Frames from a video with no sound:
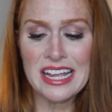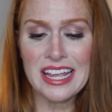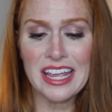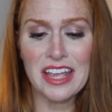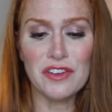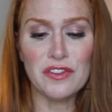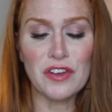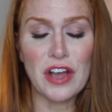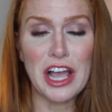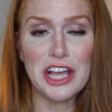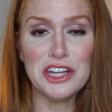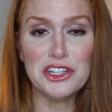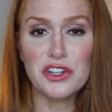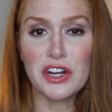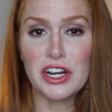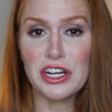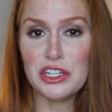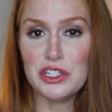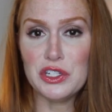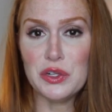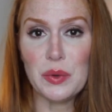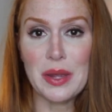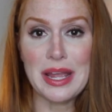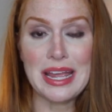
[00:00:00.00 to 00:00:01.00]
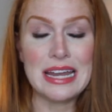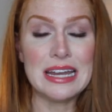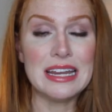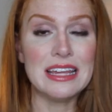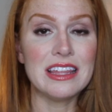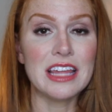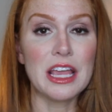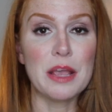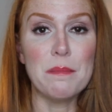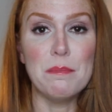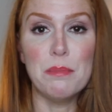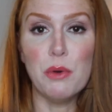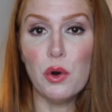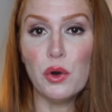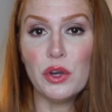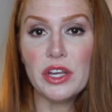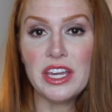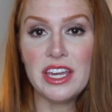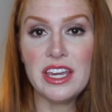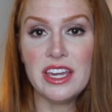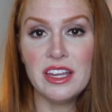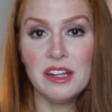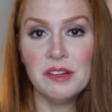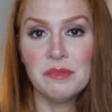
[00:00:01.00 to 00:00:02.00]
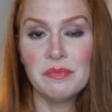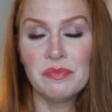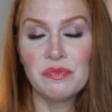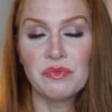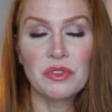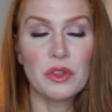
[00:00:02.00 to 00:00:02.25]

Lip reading: if I try to do anything bulky